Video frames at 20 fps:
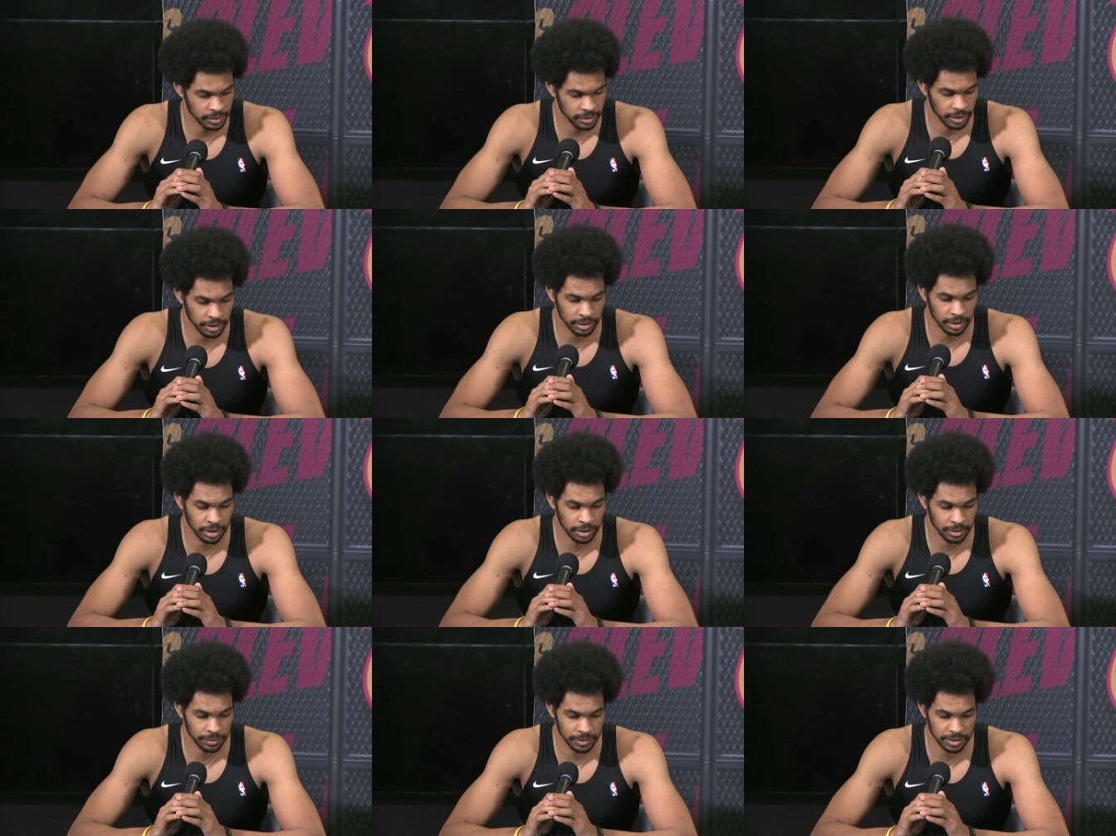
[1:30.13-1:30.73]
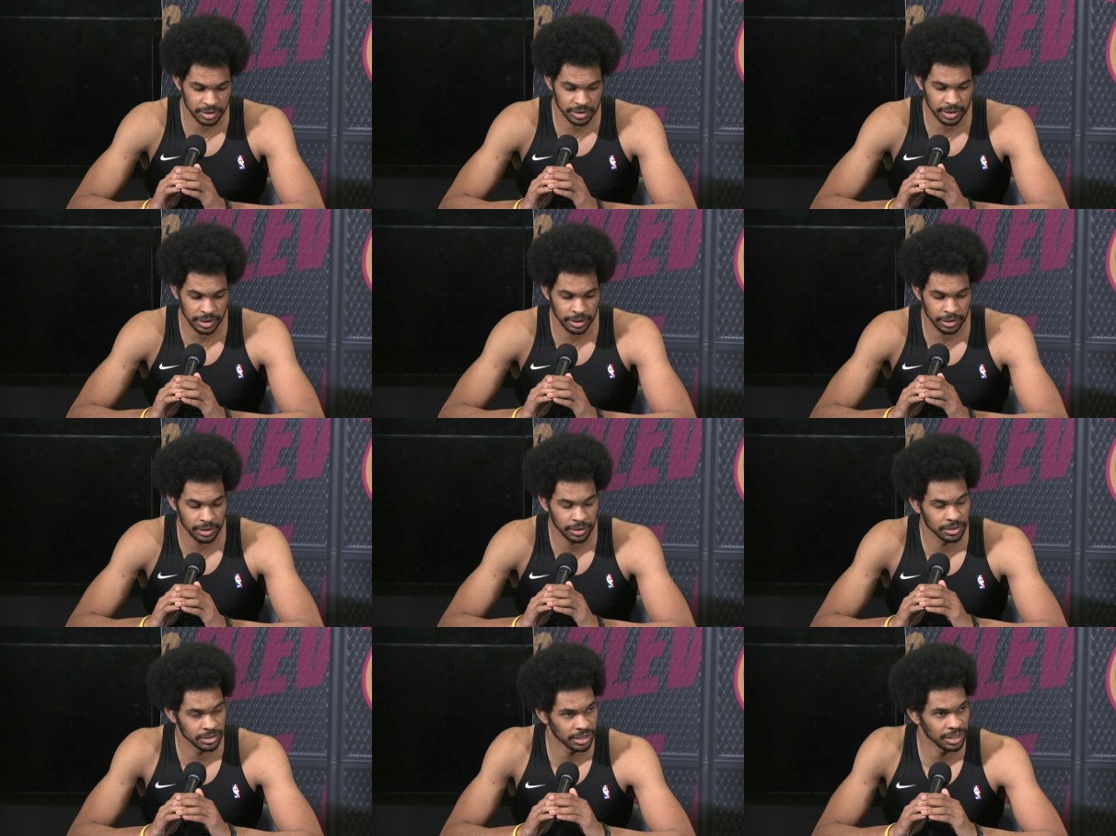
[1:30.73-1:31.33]
like Donovan said,
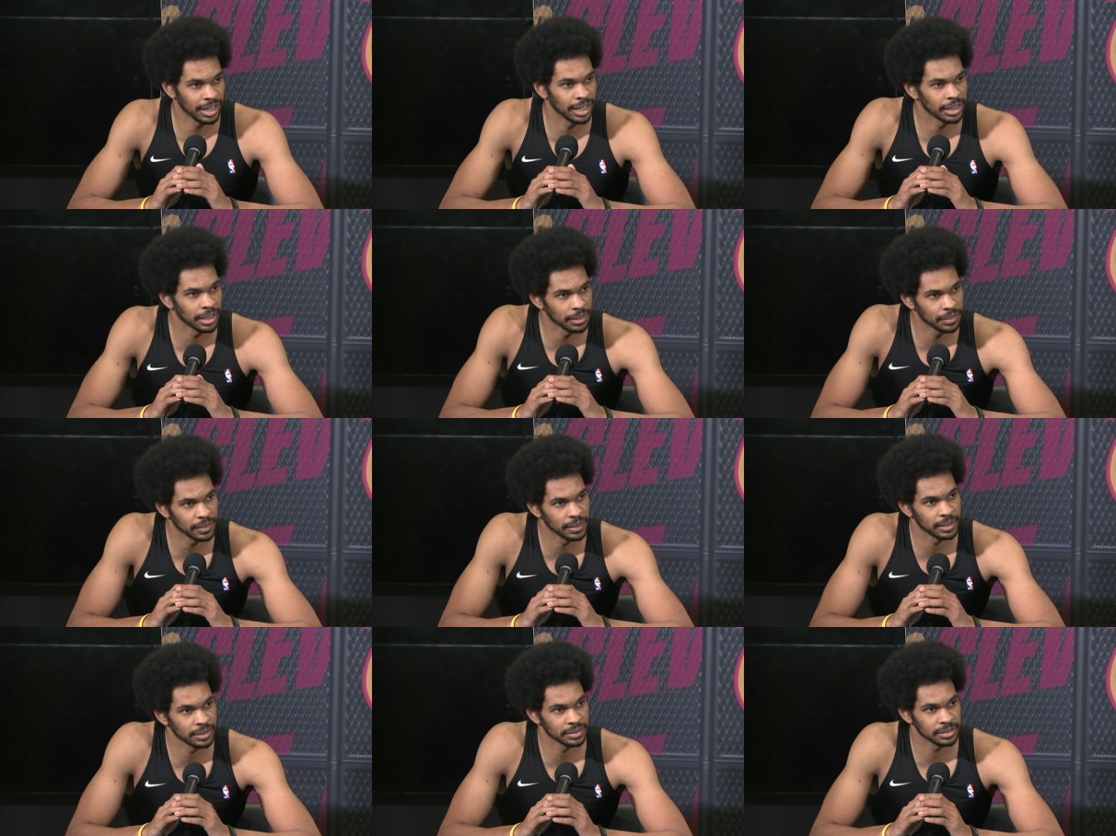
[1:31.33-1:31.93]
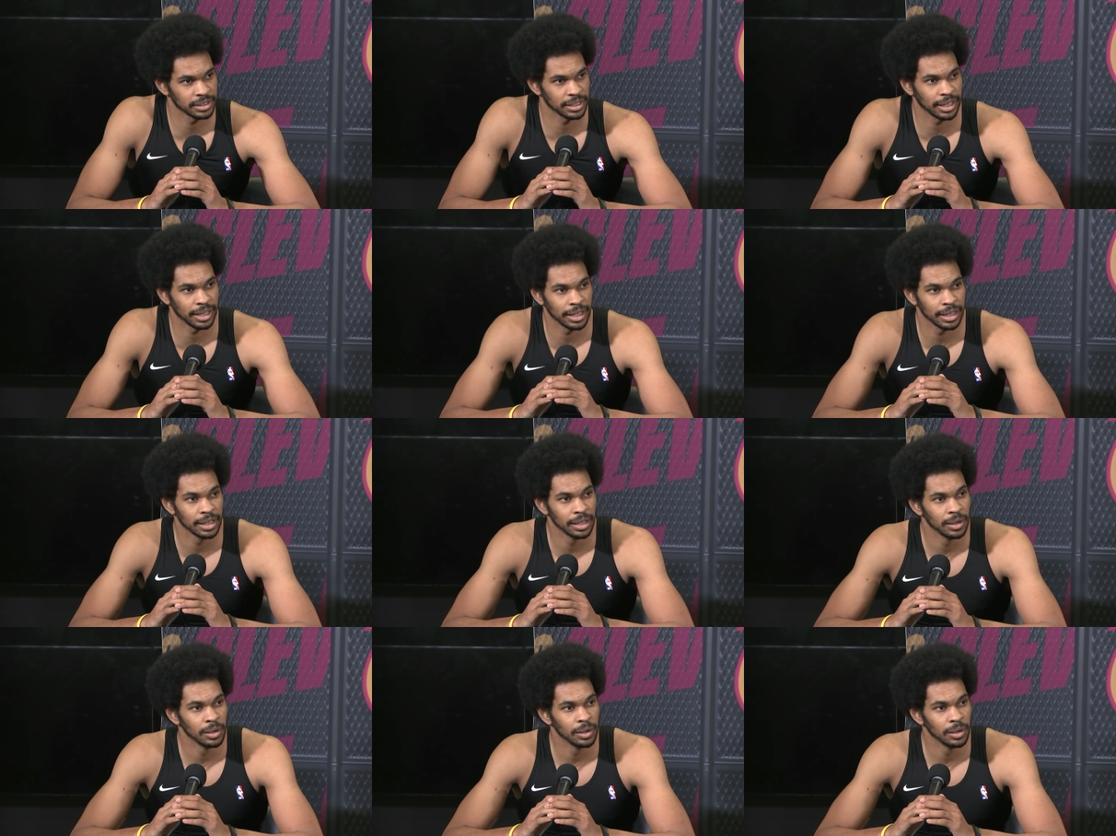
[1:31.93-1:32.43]
there's a lot of things that